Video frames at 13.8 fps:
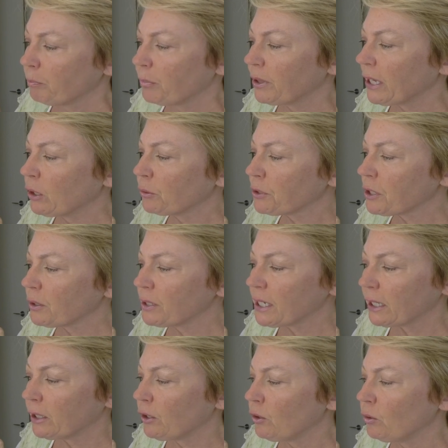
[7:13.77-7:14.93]
But they also
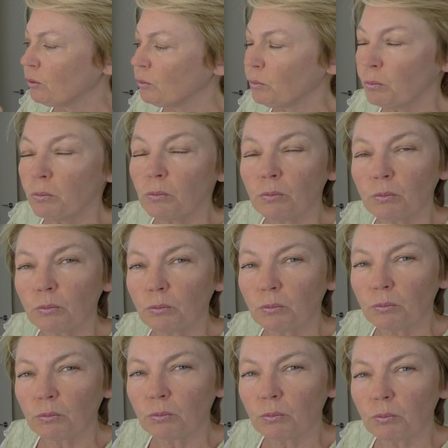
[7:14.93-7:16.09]
tell you
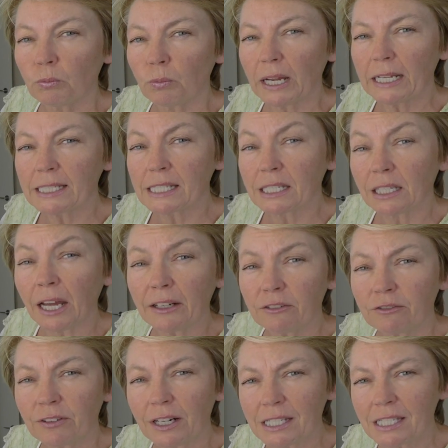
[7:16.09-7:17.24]
its light
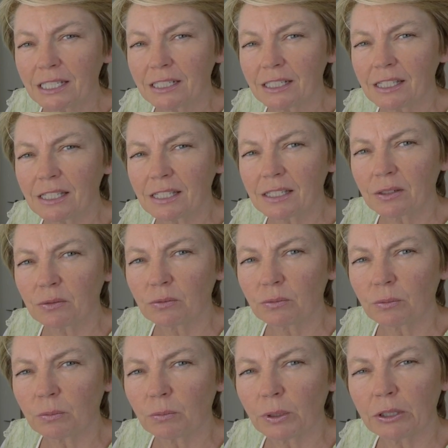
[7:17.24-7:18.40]
fastness,
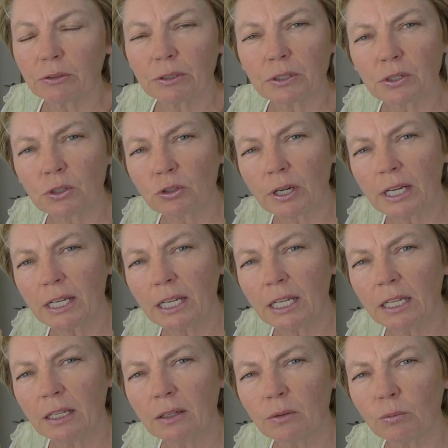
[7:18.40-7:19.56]
whether it's
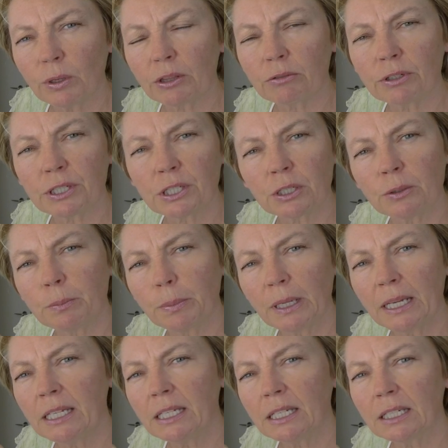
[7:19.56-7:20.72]
grainy, whether it's
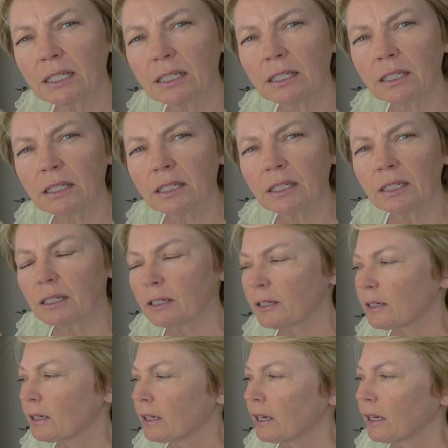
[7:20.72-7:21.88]
opaque.
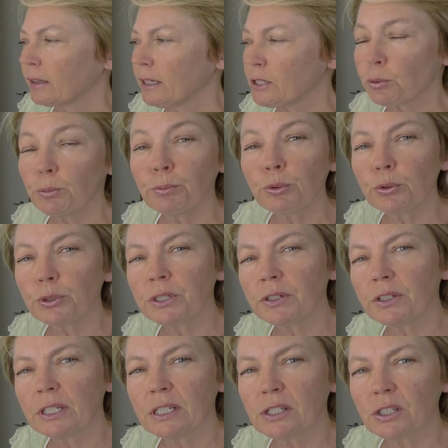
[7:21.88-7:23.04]
These are important
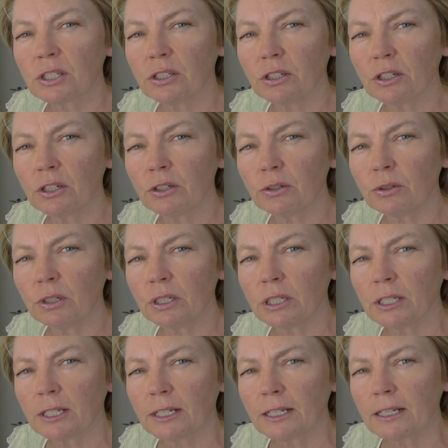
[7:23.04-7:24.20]
things to know.
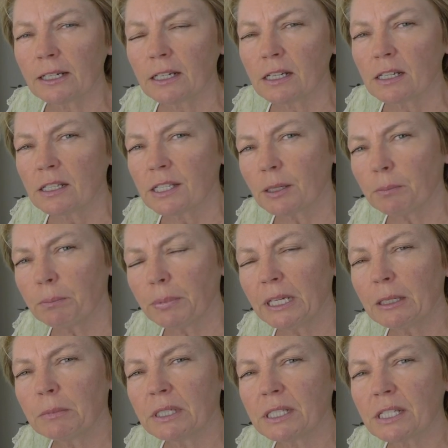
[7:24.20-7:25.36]
Some
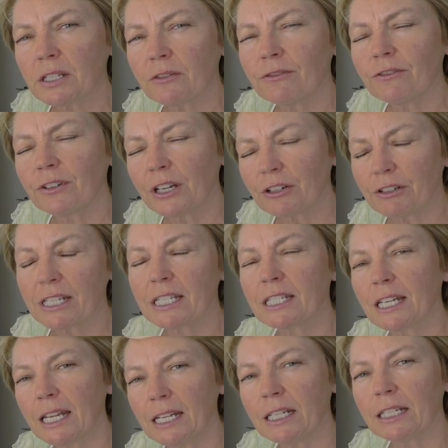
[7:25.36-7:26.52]
pigments are very
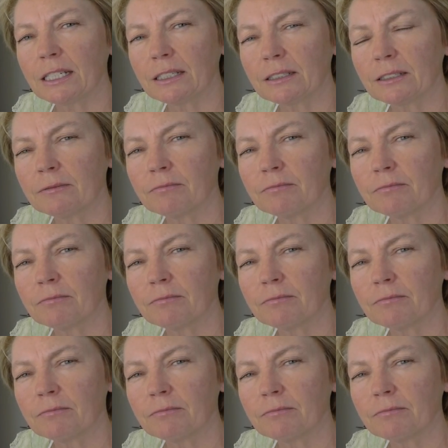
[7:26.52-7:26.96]
staining.